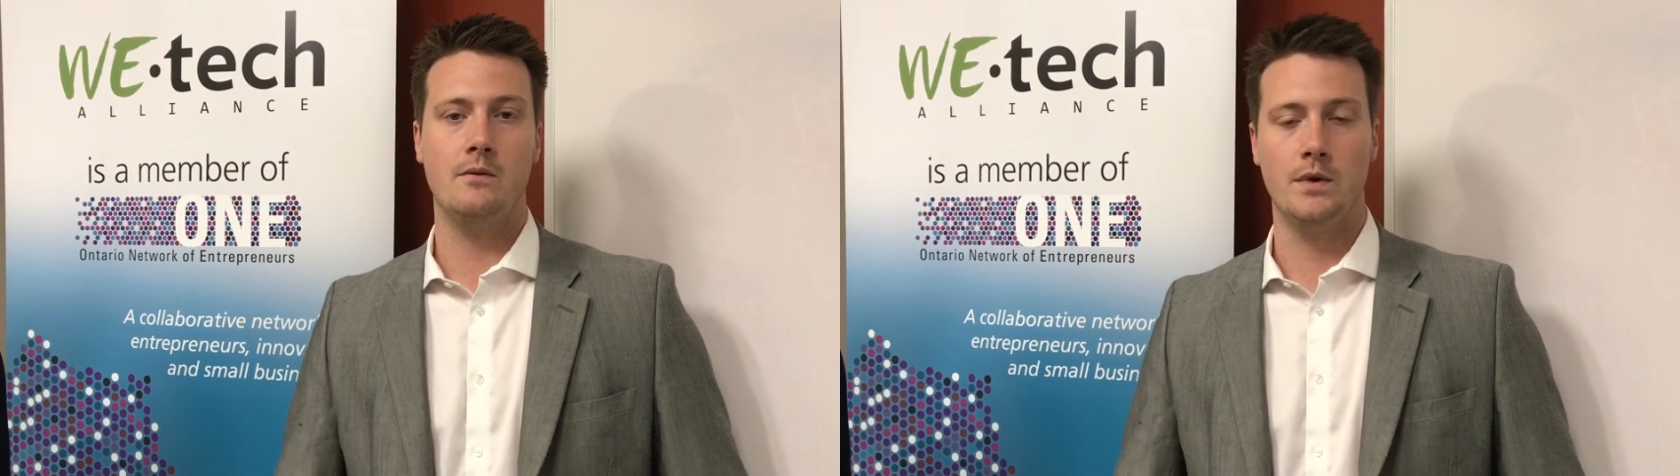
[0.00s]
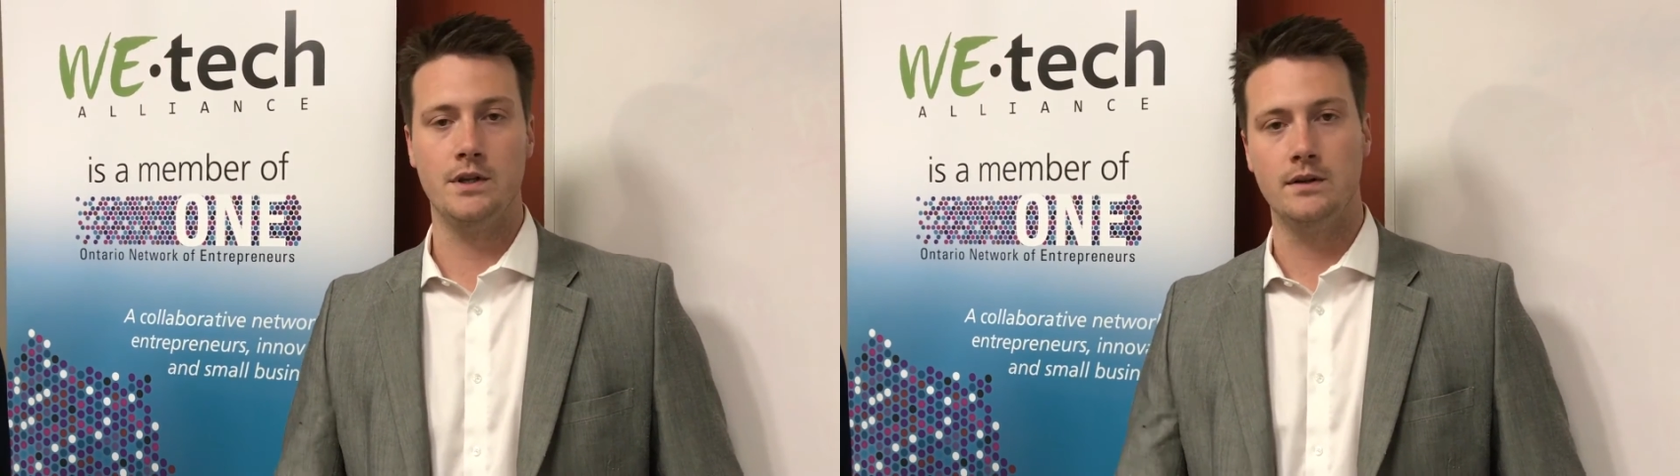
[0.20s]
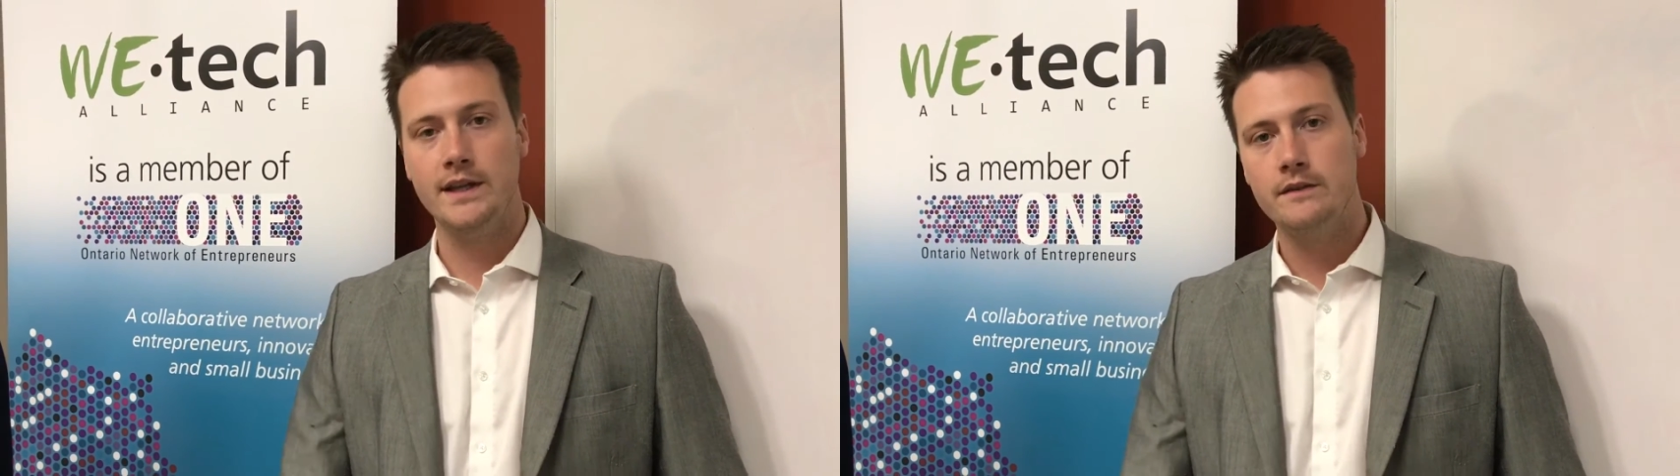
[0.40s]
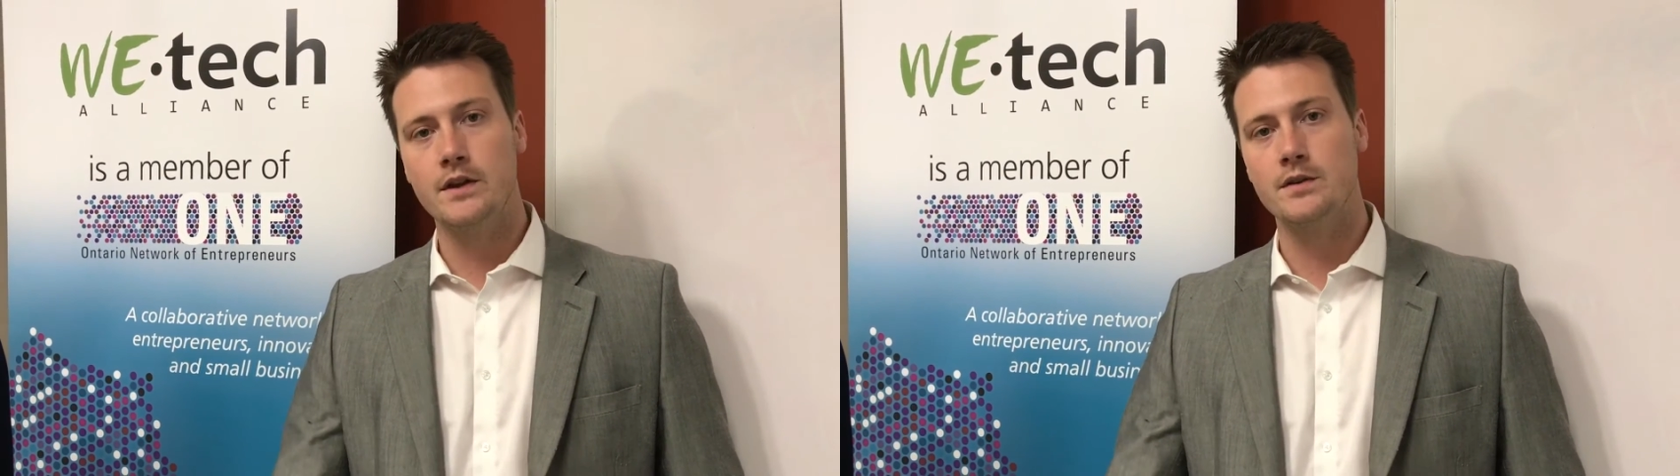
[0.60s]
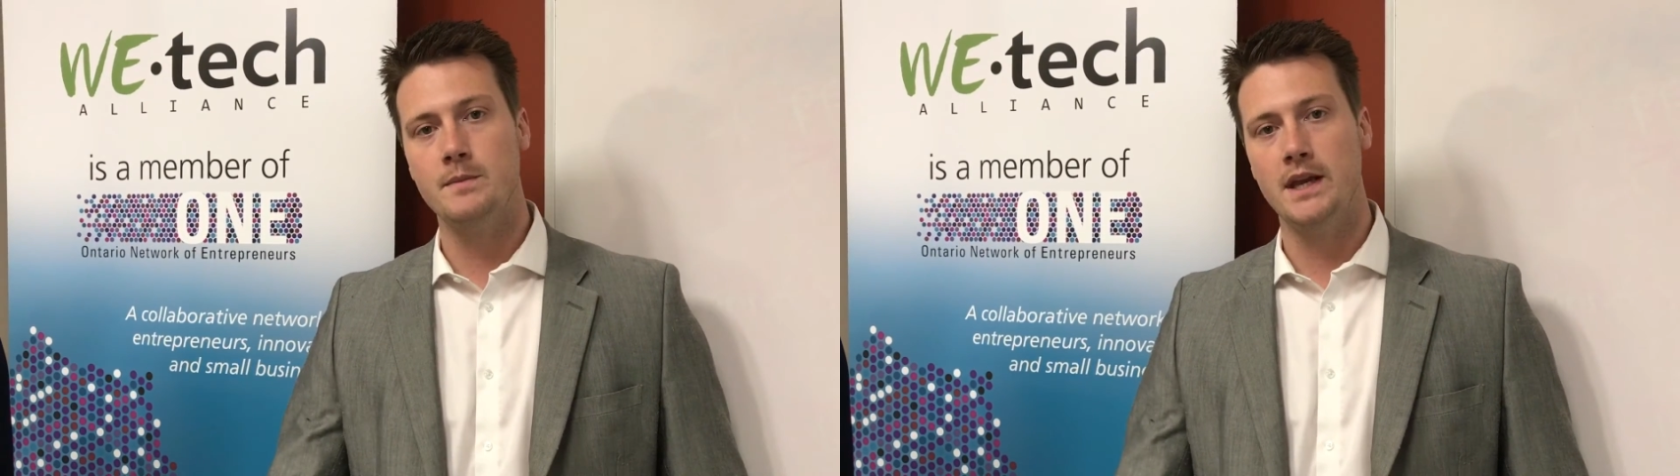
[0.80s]
and when you leave
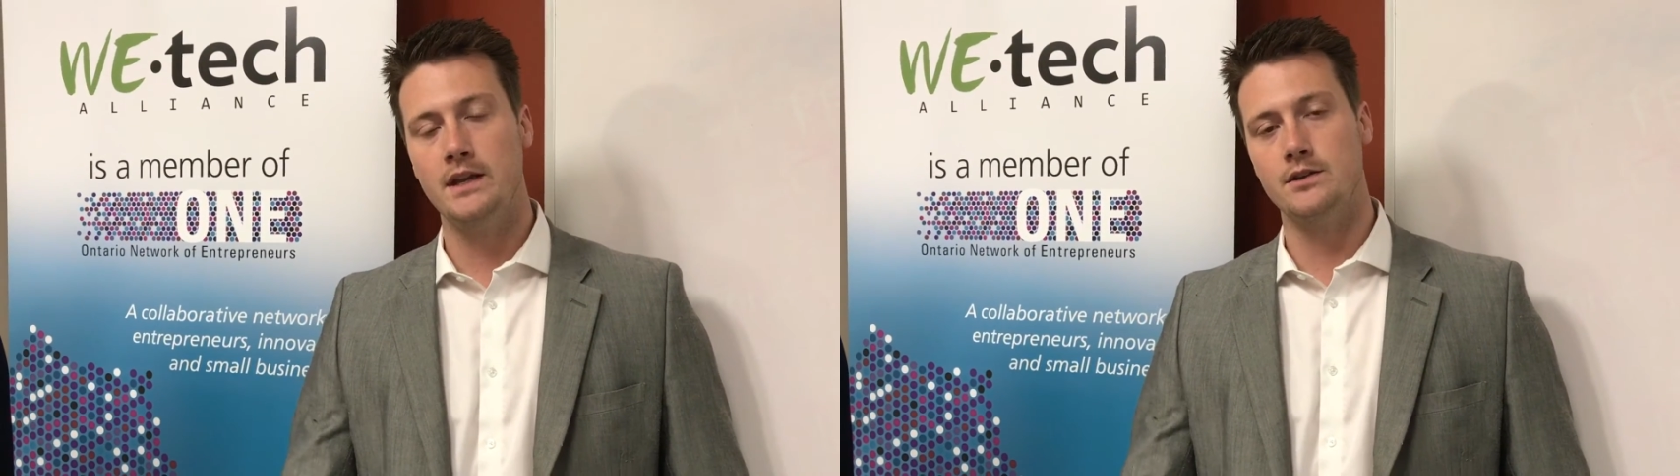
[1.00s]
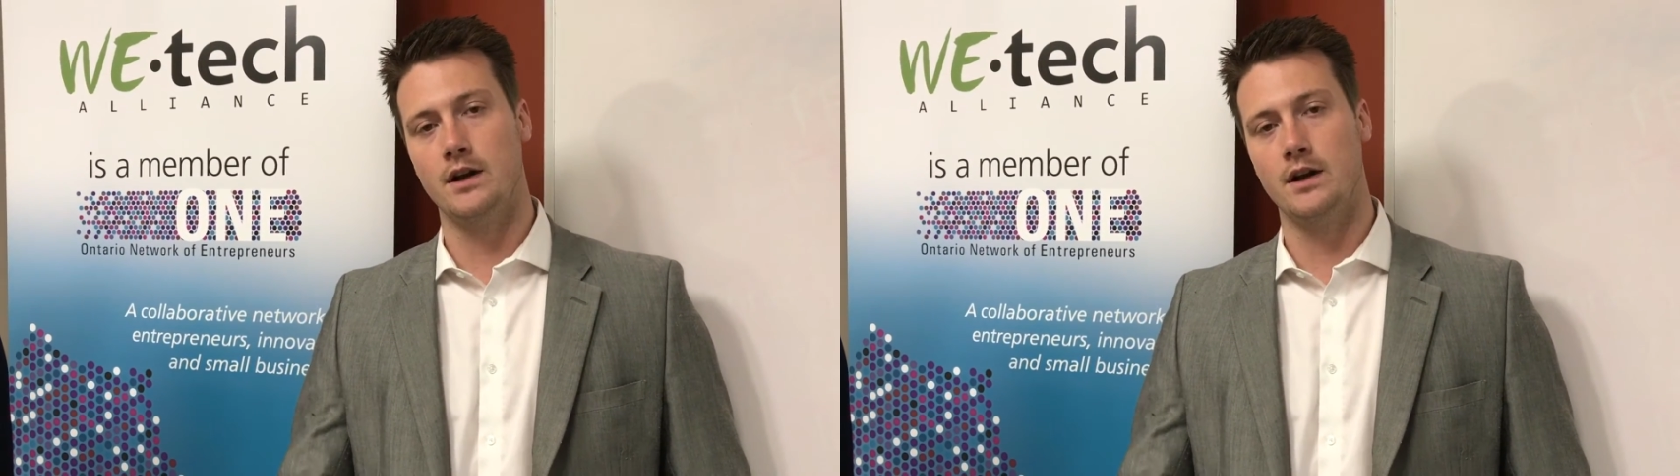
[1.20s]
those meetings,